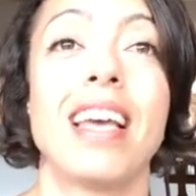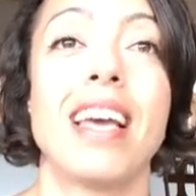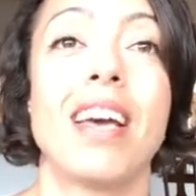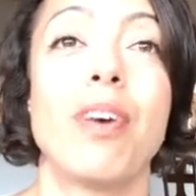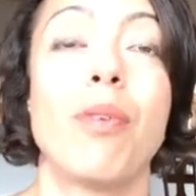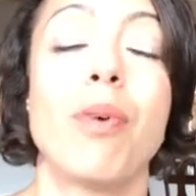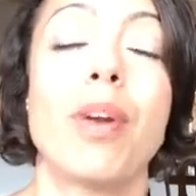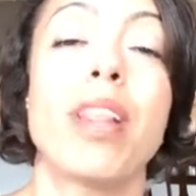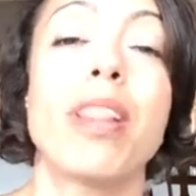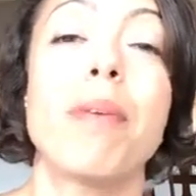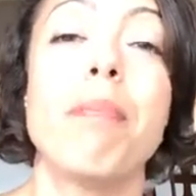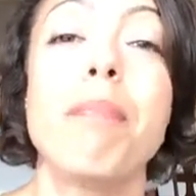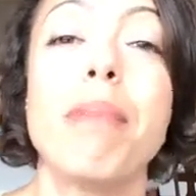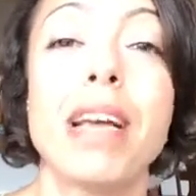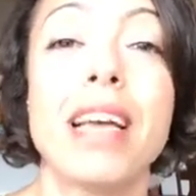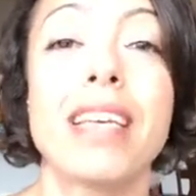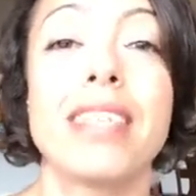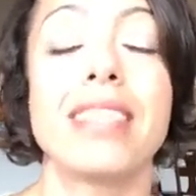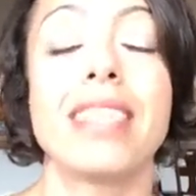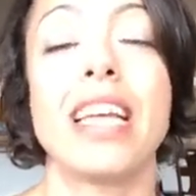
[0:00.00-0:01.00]
one of the
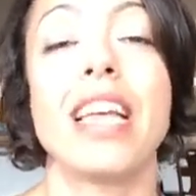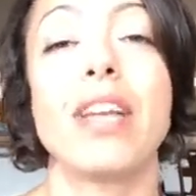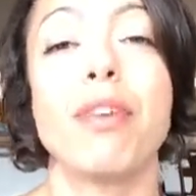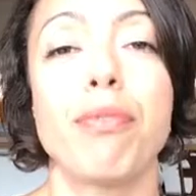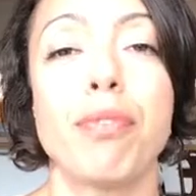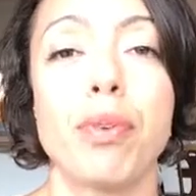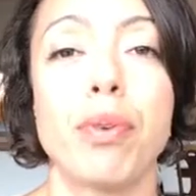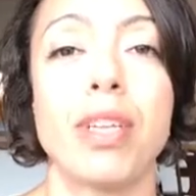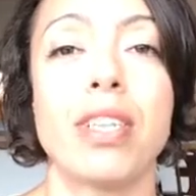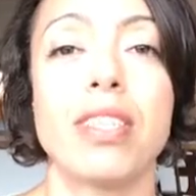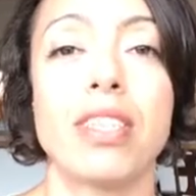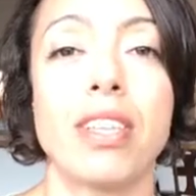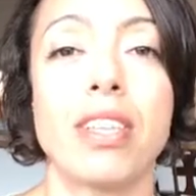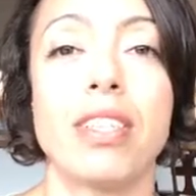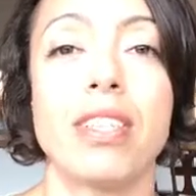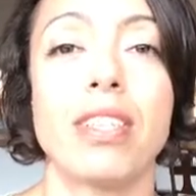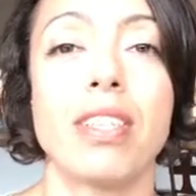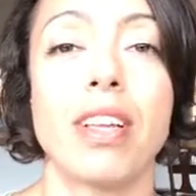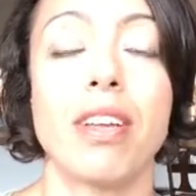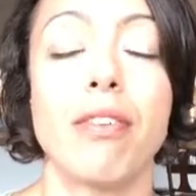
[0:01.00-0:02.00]
biggest
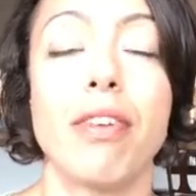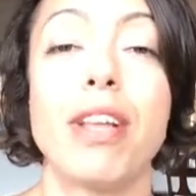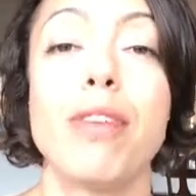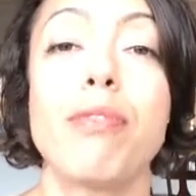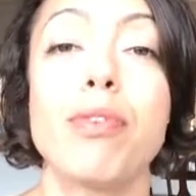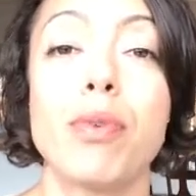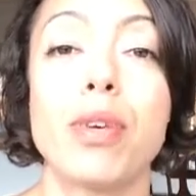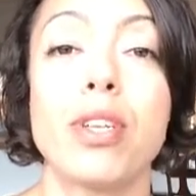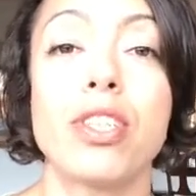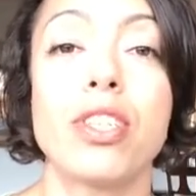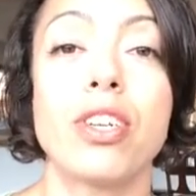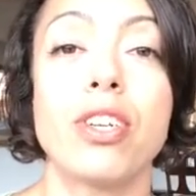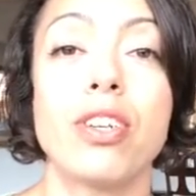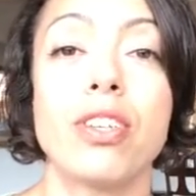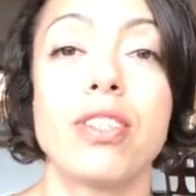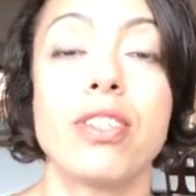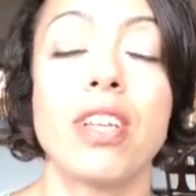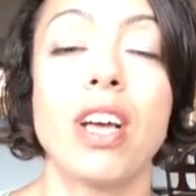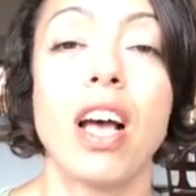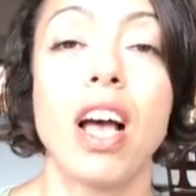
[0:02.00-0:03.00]

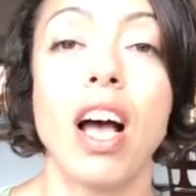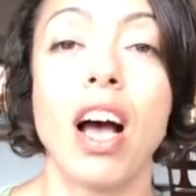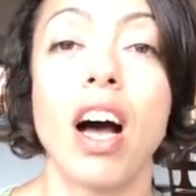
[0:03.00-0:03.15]
influencers